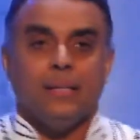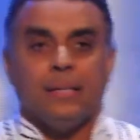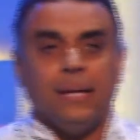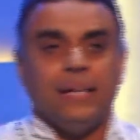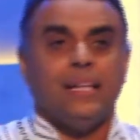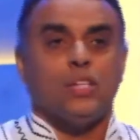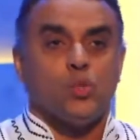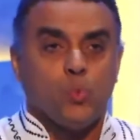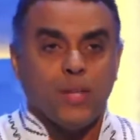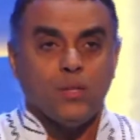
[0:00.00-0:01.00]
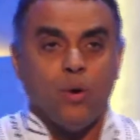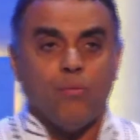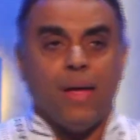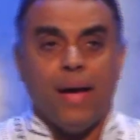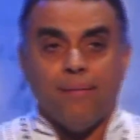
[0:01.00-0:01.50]
"In the sweat of
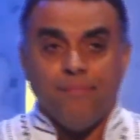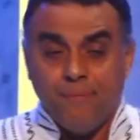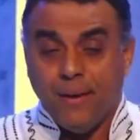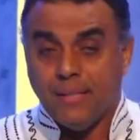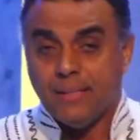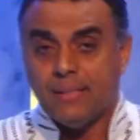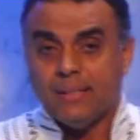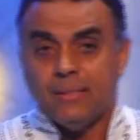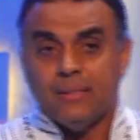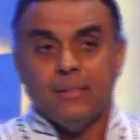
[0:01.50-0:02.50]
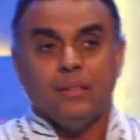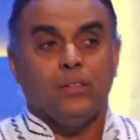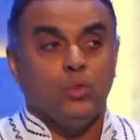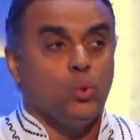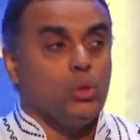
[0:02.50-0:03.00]
thy face
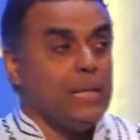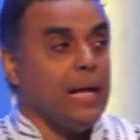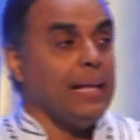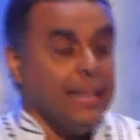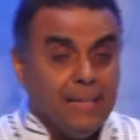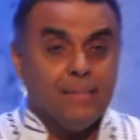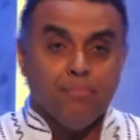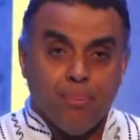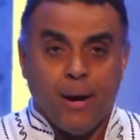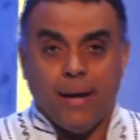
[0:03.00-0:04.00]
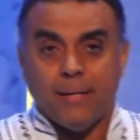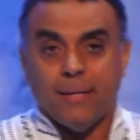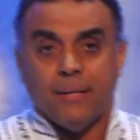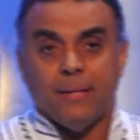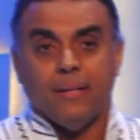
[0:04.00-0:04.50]
you shall eat bread."
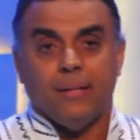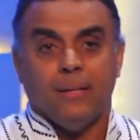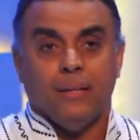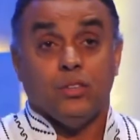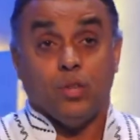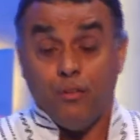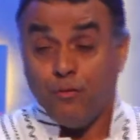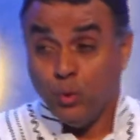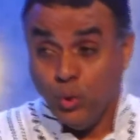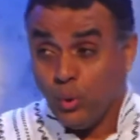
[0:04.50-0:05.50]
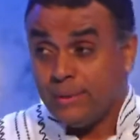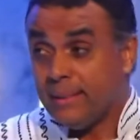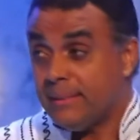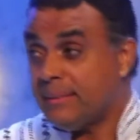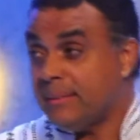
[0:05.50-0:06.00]
So if you
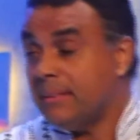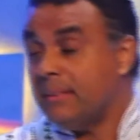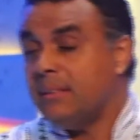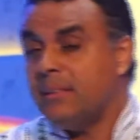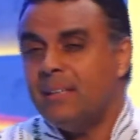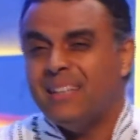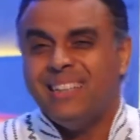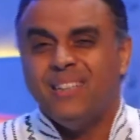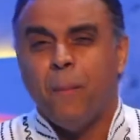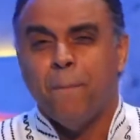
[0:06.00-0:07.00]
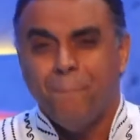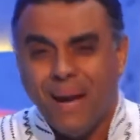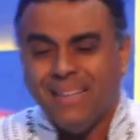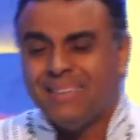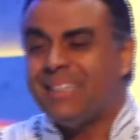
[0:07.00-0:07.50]
notice, you
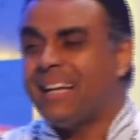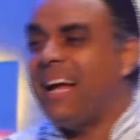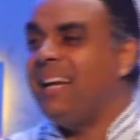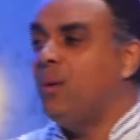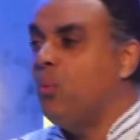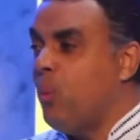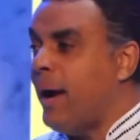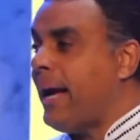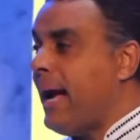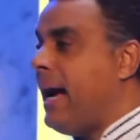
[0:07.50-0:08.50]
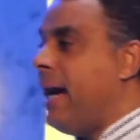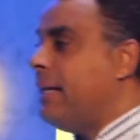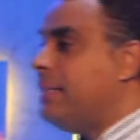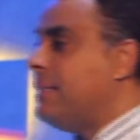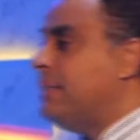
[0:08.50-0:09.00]
basically work hard
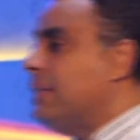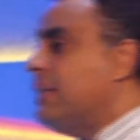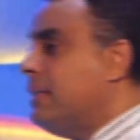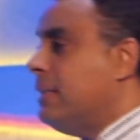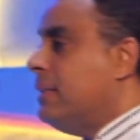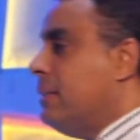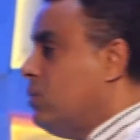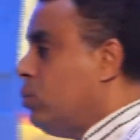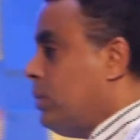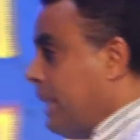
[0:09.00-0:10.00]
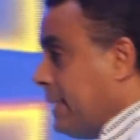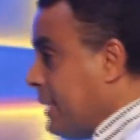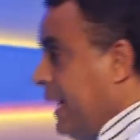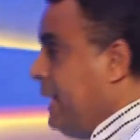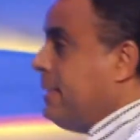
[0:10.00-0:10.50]
to
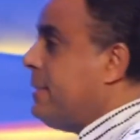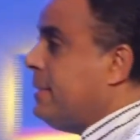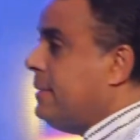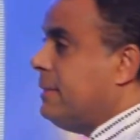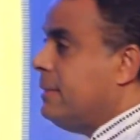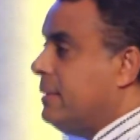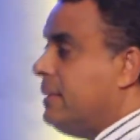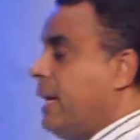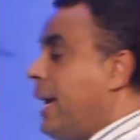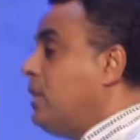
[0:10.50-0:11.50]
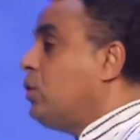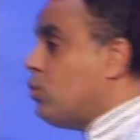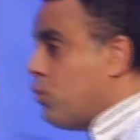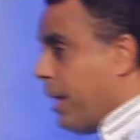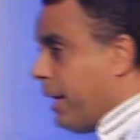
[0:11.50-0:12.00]
just eat and to
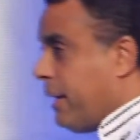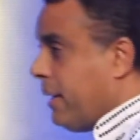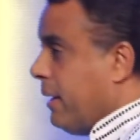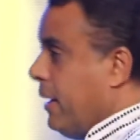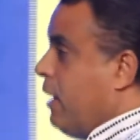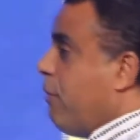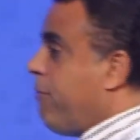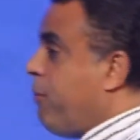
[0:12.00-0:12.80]
drink. Few